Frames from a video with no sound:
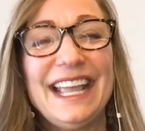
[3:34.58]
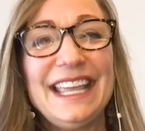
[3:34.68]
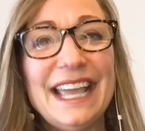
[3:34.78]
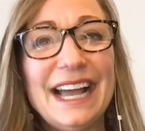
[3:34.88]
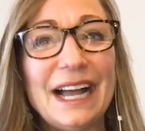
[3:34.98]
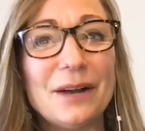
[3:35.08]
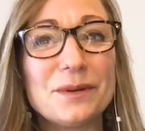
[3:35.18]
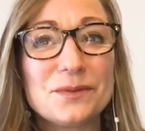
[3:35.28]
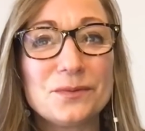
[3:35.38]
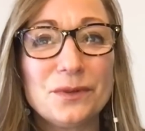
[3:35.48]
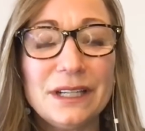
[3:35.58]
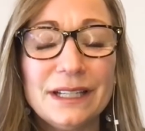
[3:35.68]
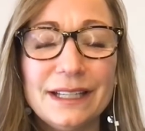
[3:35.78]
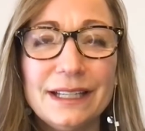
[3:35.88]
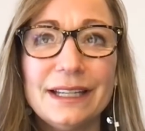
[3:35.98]
Yeah, it
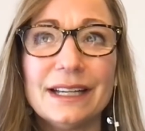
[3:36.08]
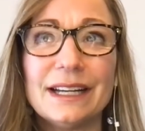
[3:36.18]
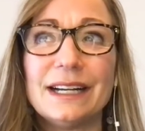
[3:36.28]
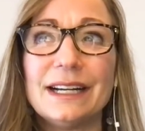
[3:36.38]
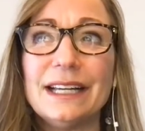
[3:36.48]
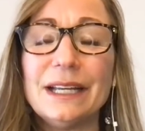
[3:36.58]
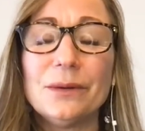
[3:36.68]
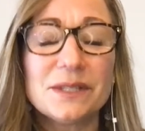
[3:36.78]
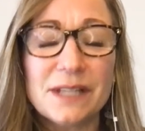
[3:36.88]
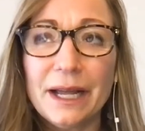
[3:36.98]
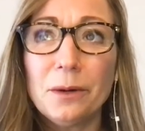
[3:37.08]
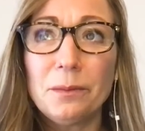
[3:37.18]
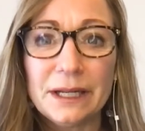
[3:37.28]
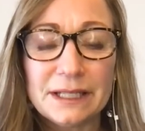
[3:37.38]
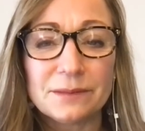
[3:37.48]
was
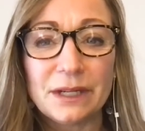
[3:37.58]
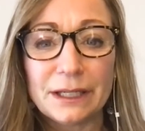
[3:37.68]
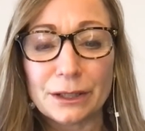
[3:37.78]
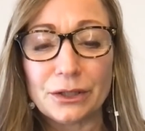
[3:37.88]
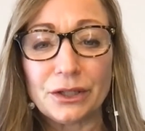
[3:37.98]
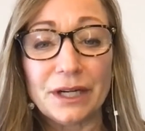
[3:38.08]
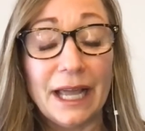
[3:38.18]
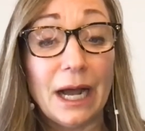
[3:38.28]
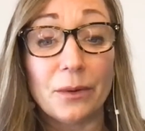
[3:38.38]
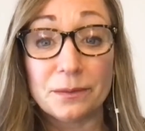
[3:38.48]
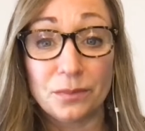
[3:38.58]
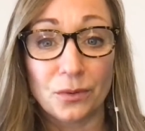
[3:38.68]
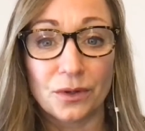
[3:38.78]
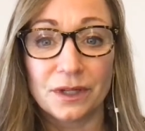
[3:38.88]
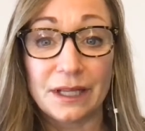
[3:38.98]
eye-opening to me to learn how
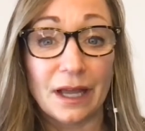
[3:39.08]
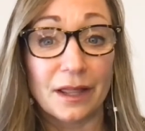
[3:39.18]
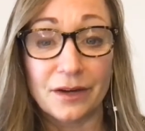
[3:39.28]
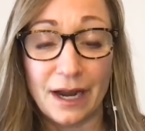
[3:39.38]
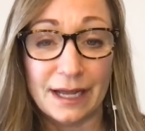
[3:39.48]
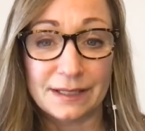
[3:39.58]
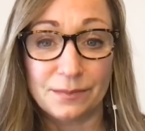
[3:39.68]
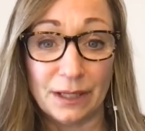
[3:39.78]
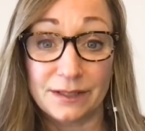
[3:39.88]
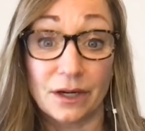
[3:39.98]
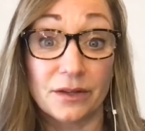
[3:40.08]
important the other aspects are,